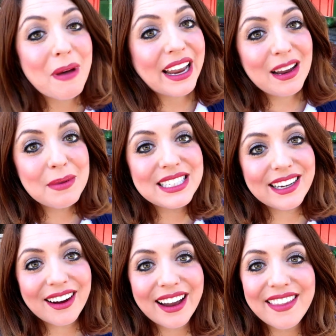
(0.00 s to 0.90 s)
My name is
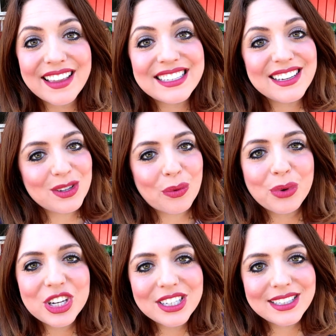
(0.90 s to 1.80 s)
Sarah and this is
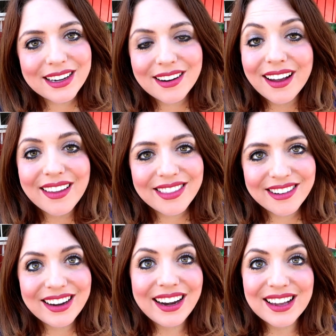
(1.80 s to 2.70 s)
Rich and Sarah
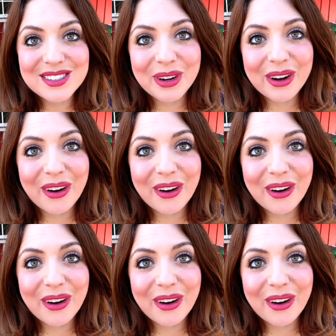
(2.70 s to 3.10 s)
Learning as We